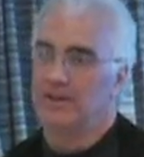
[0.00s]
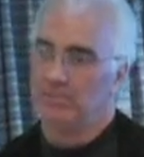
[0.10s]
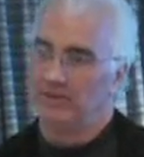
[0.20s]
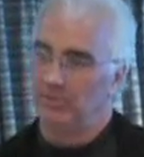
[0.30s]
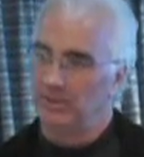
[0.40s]

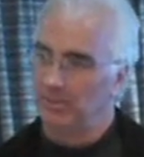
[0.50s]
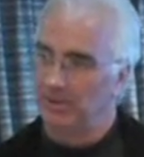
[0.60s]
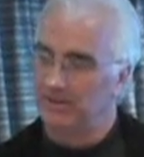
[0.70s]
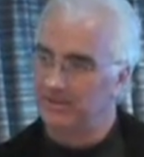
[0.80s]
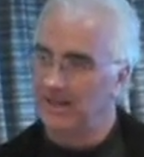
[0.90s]
But to be
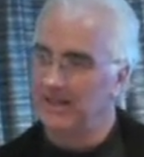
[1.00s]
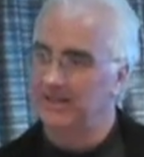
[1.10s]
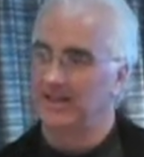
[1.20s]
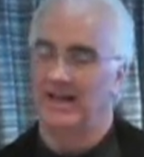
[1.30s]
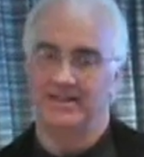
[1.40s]
able to
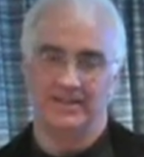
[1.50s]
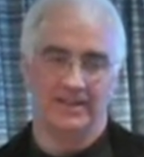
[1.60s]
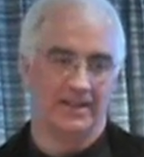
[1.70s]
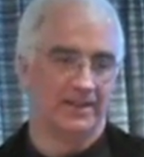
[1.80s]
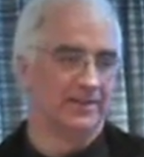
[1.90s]
take an
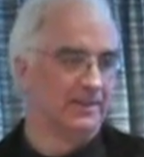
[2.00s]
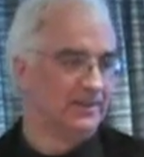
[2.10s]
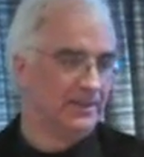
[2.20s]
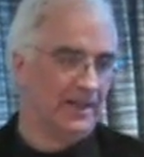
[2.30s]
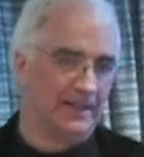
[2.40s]
idea
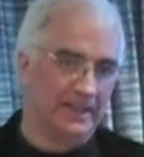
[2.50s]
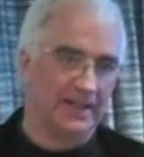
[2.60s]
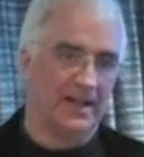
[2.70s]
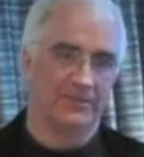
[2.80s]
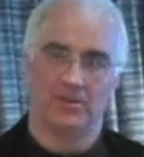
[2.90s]
and
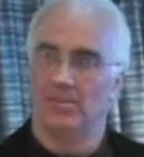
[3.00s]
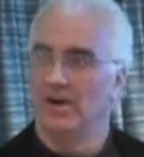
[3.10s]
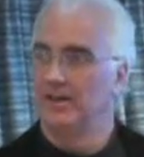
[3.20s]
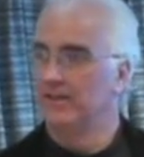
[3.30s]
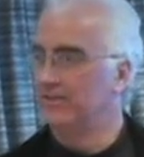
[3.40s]
get it out to
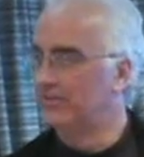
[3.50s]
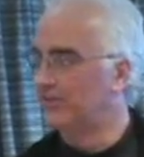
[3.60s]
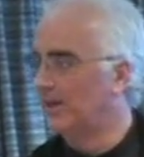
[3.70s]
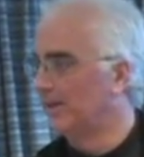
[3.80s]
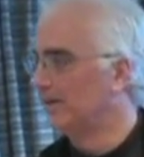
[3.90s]
market,
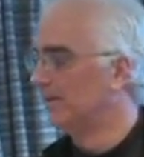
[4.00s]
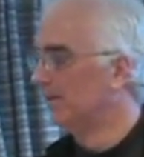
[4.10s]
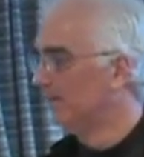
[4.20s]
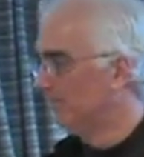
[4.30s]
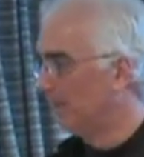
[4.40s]
sell it,
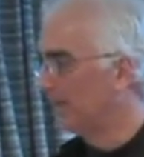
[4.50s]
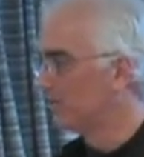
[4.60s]
make